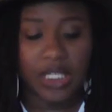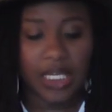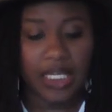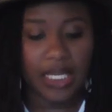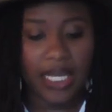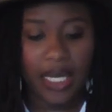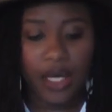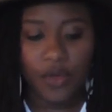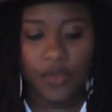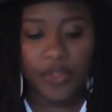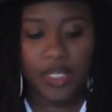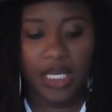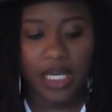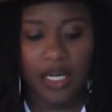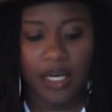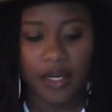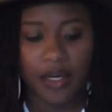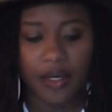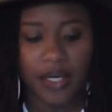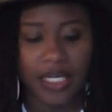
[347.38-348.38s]
and
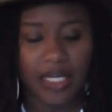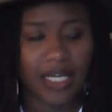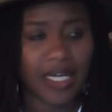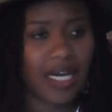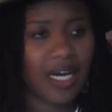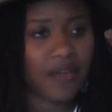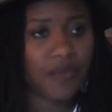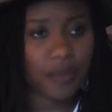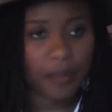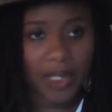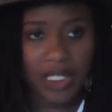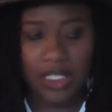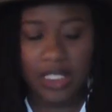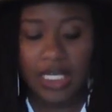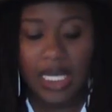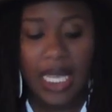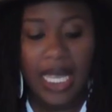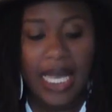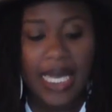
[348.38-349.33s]
healthcare and government,